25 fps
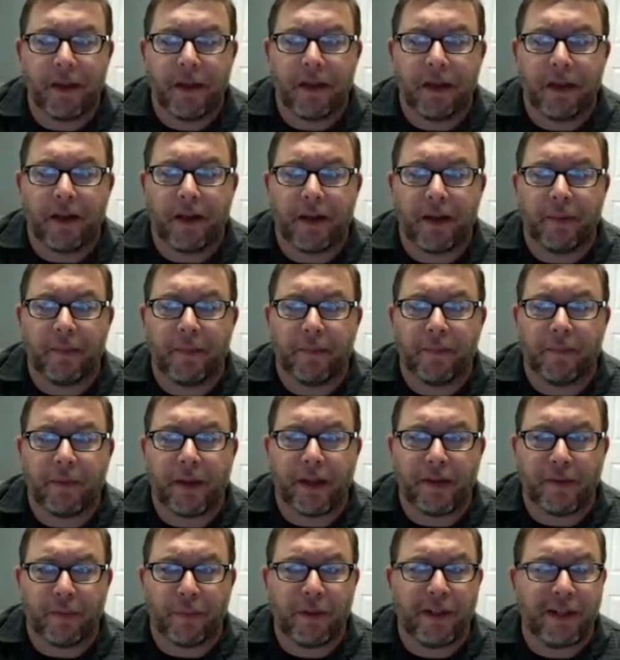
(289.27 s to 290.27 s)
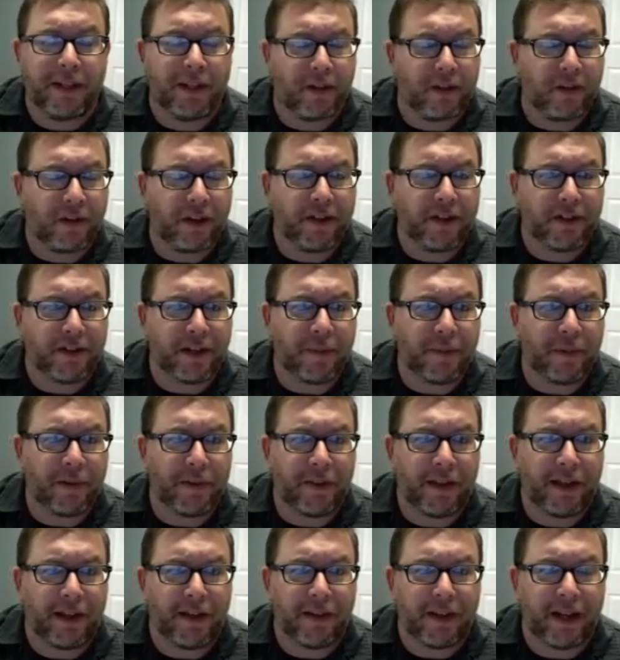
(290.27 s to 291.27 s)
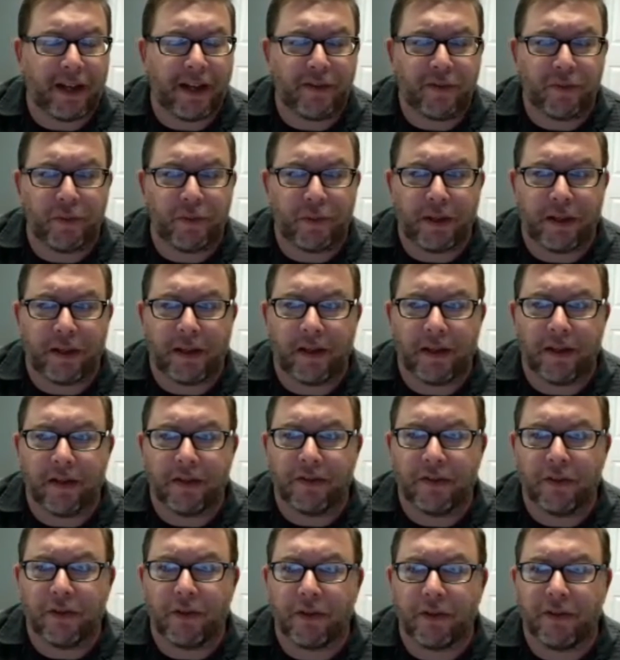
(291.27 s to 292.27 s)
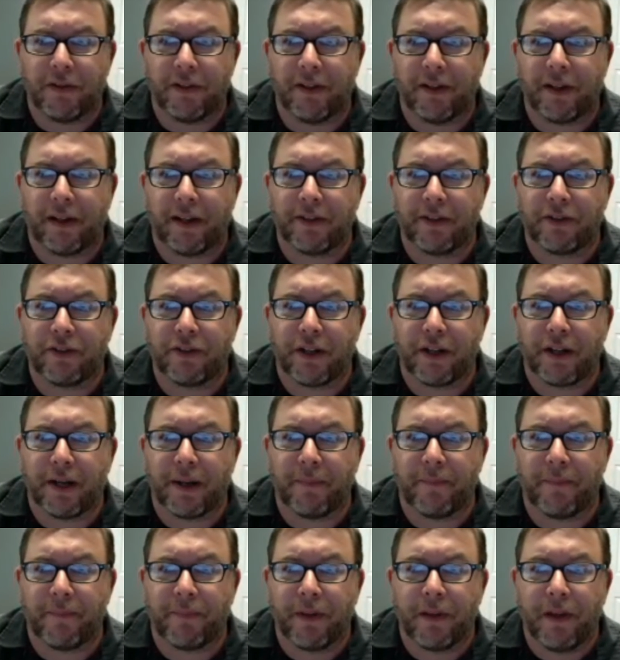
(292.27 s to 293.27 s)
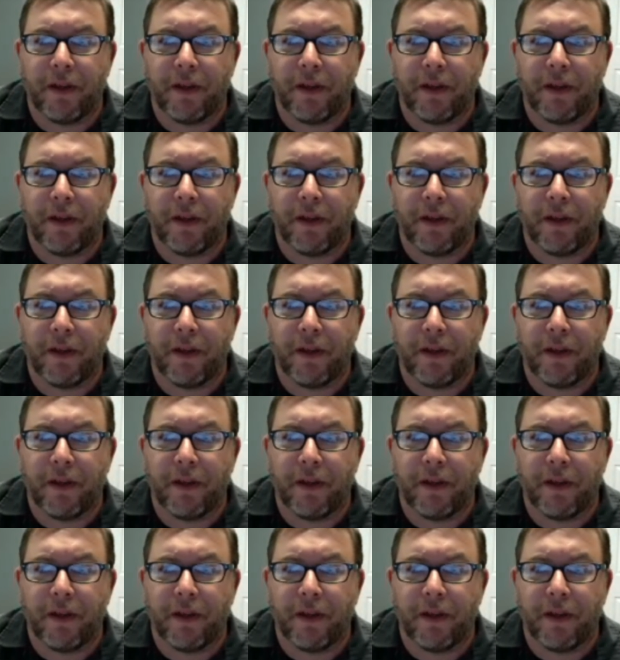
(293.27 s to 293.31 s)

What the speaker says: And we did a great job with that last week. Students did a nice job.